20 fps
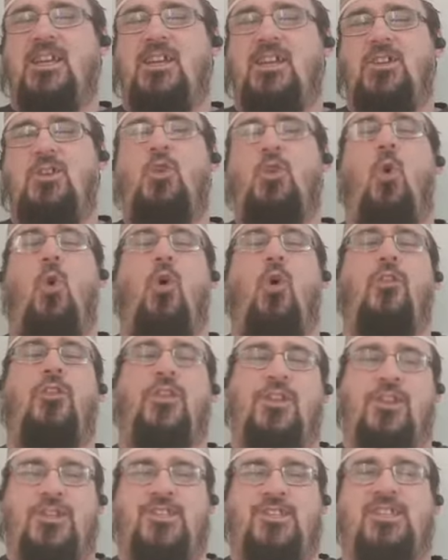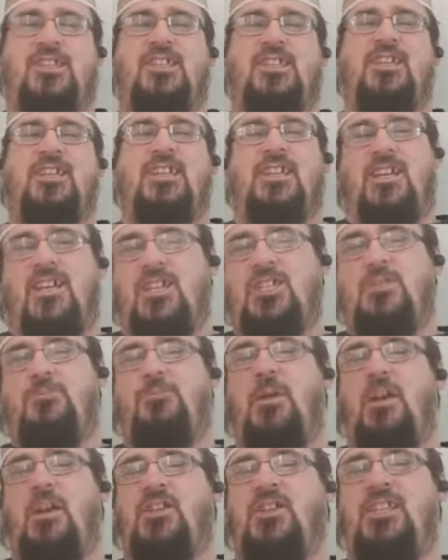Northerners,
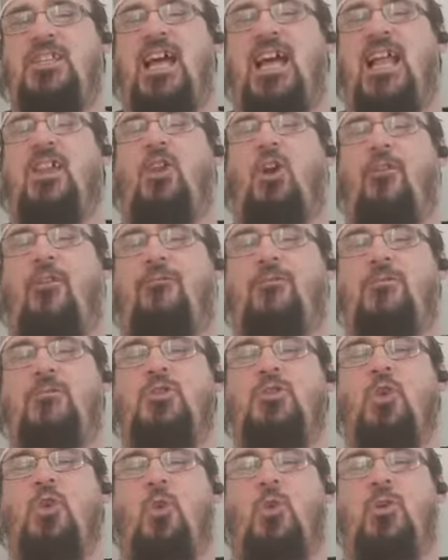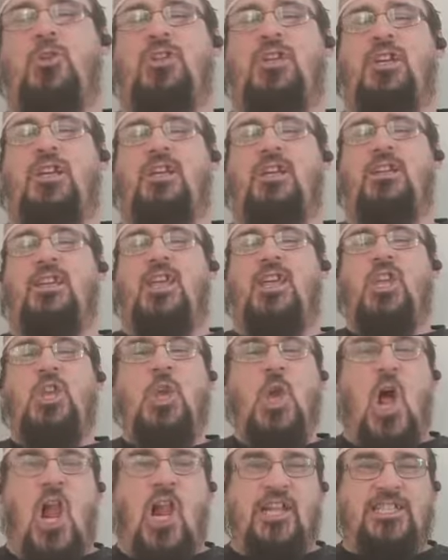especially that lot from Yorkshire.
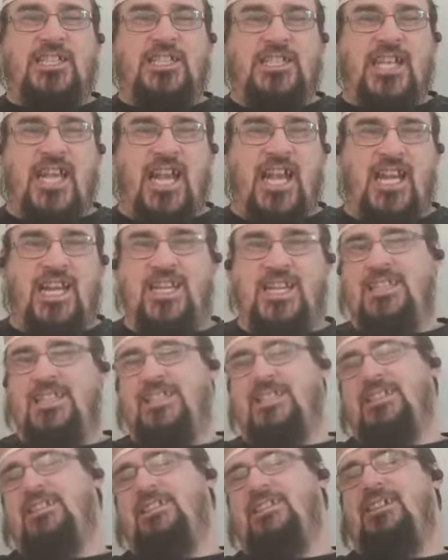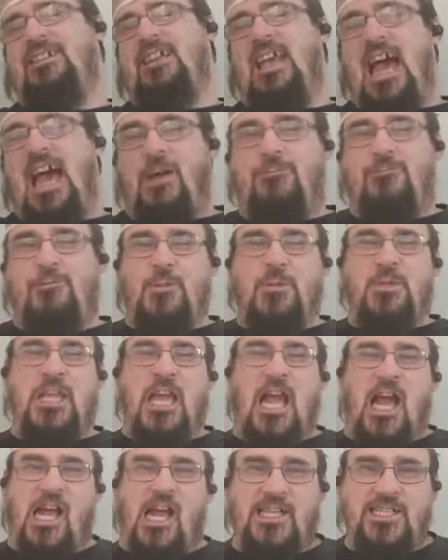Yorkshire? I'm from
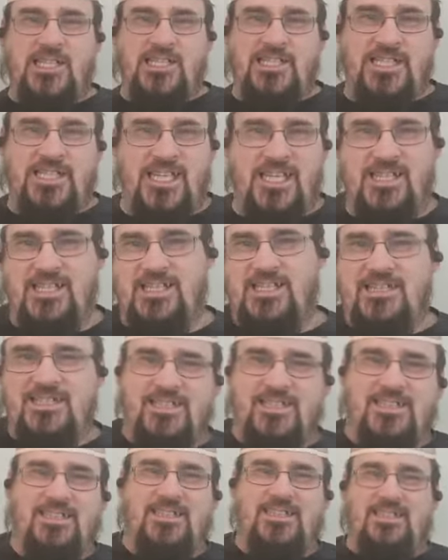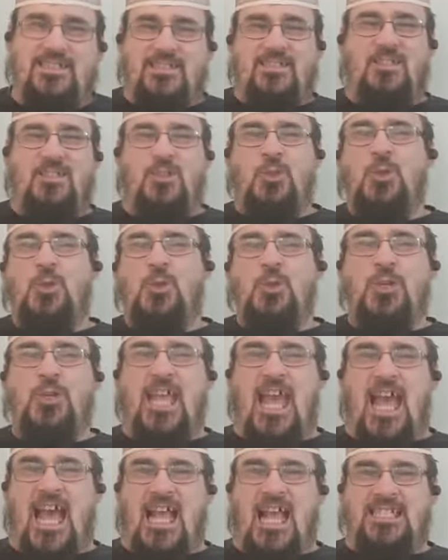Yorkshire.
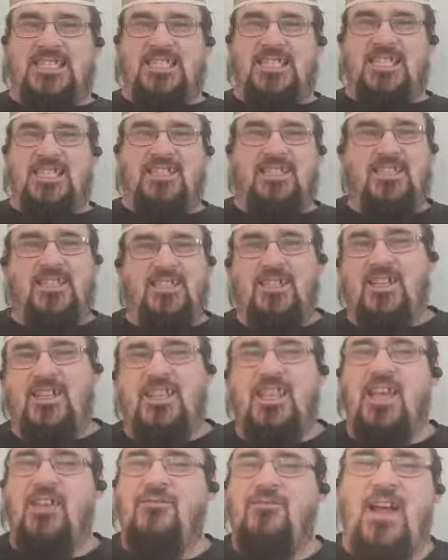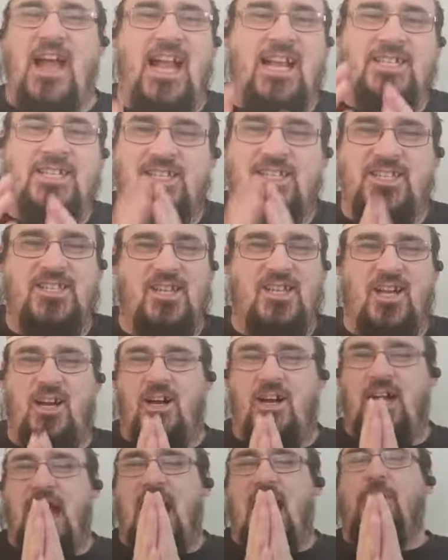Newcastle. Their accents
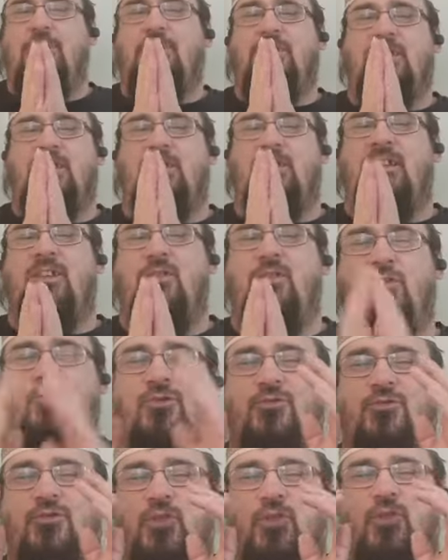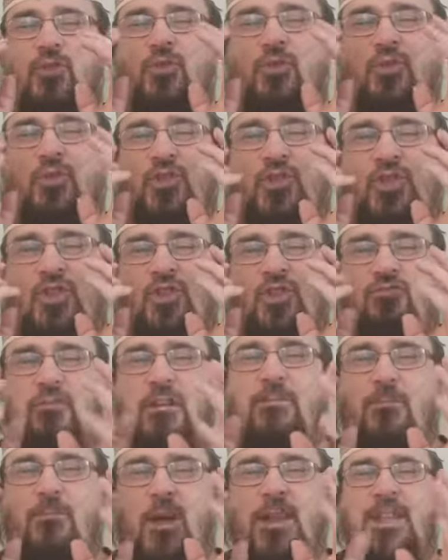are absolutely you could you, you could
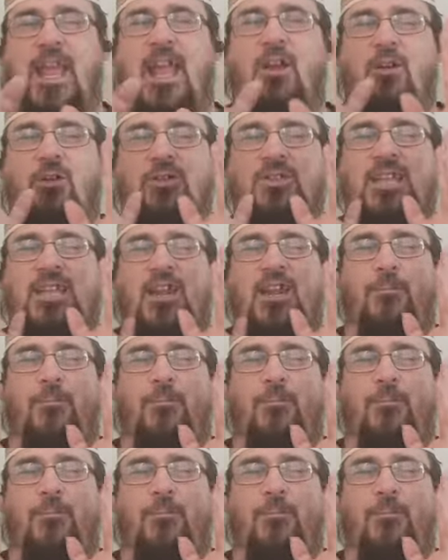scrape my nails down a